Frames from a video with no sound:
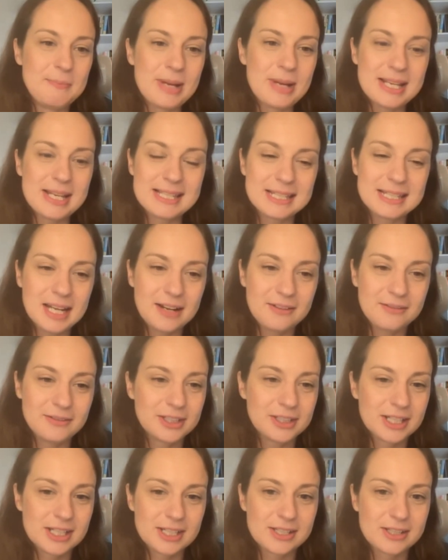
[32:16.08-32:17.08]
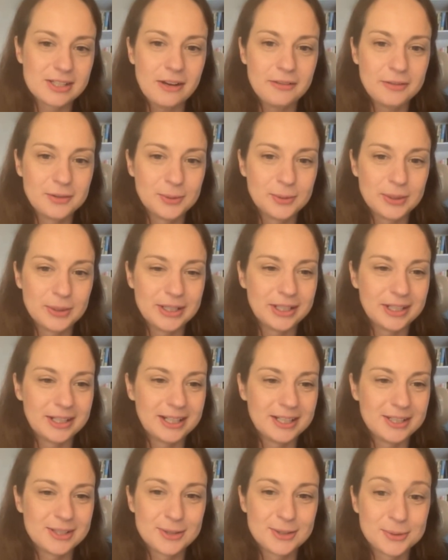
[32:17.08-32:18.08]
basic everyday software
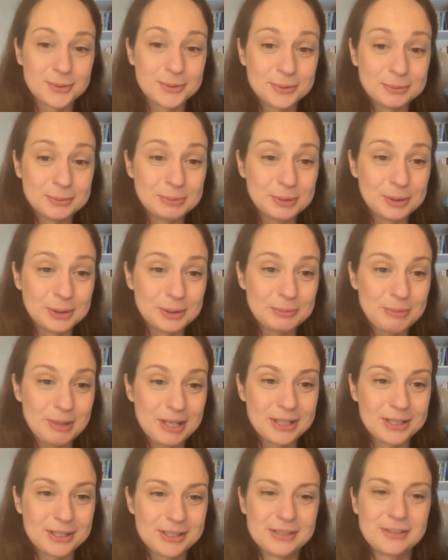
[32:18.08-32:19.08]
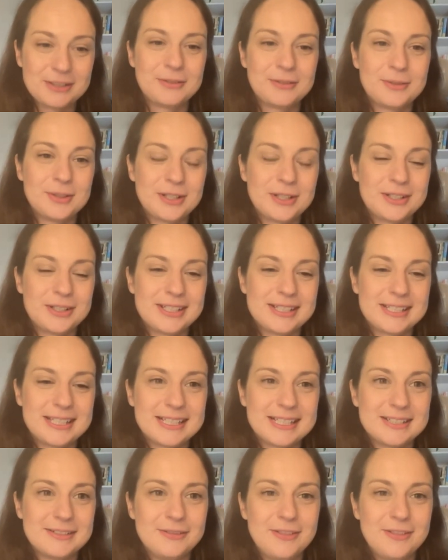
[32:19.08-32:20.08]
like Zoom or Microsoft
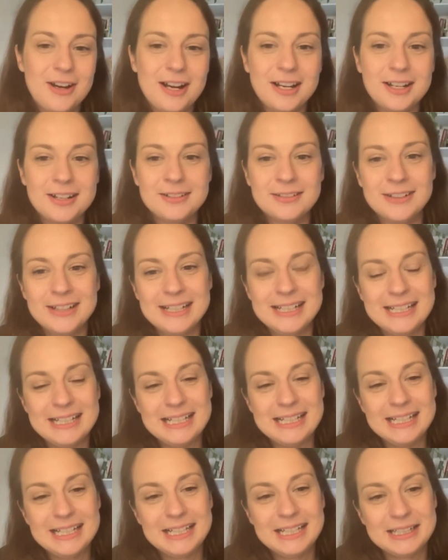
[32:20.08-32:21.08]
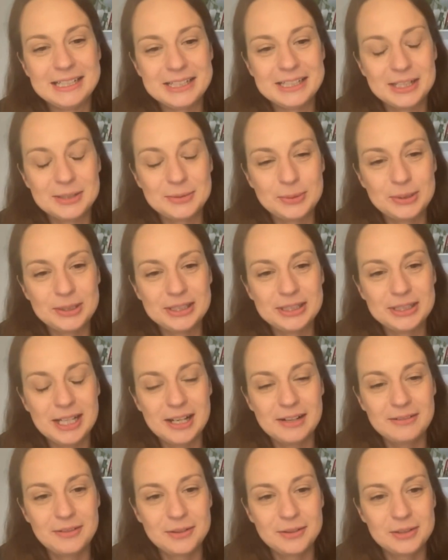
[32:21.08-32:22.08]
365 that we
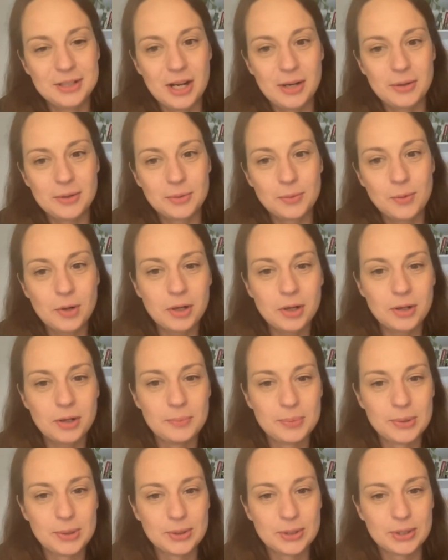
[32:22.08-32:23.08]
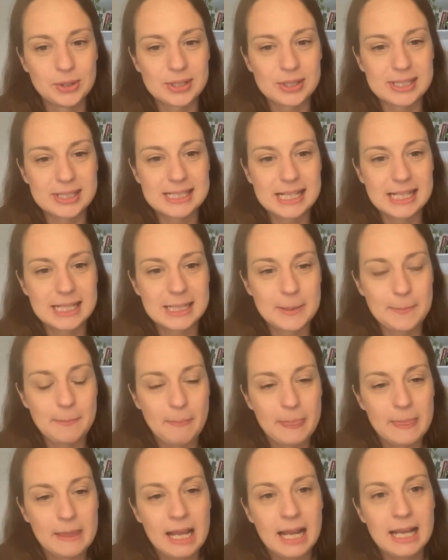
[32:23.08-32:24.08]
have on our work computers. And
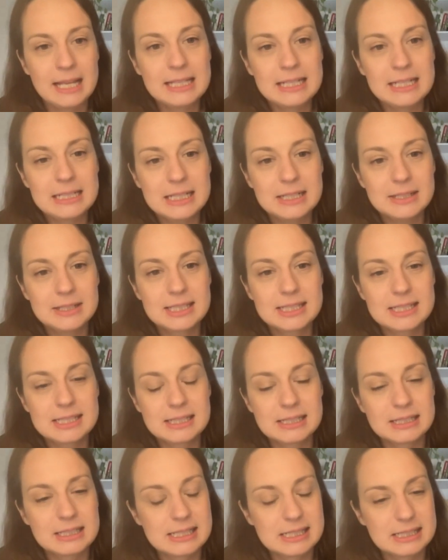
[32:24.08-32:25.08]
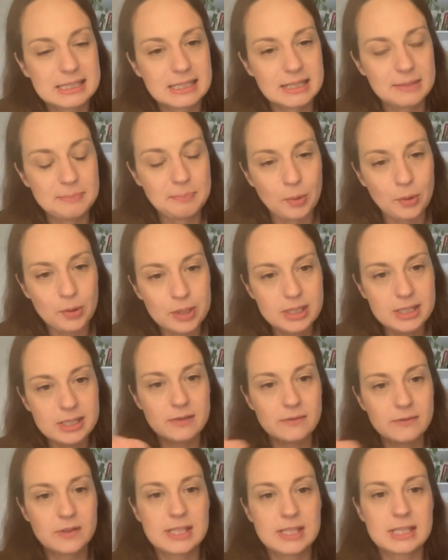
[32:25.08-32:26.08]
I think that it's this importance
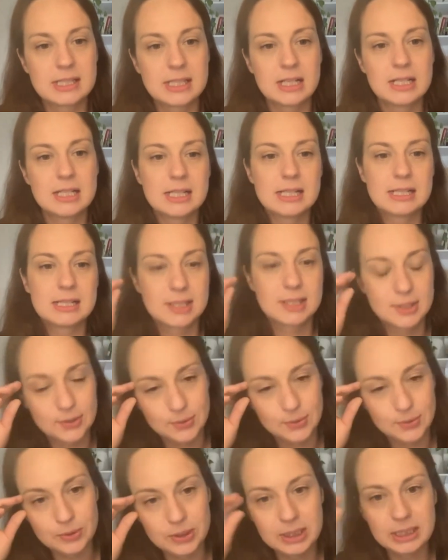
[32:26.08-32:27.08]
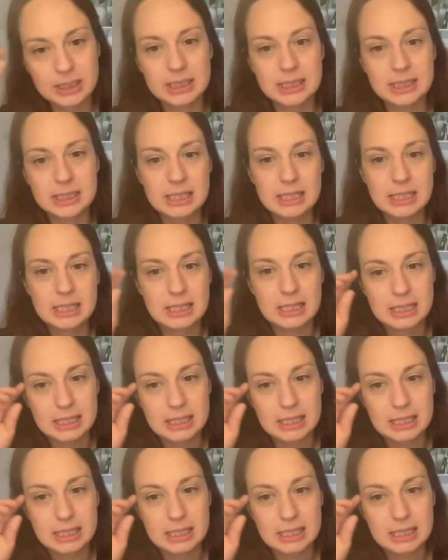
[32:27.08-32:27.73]
of the study is to really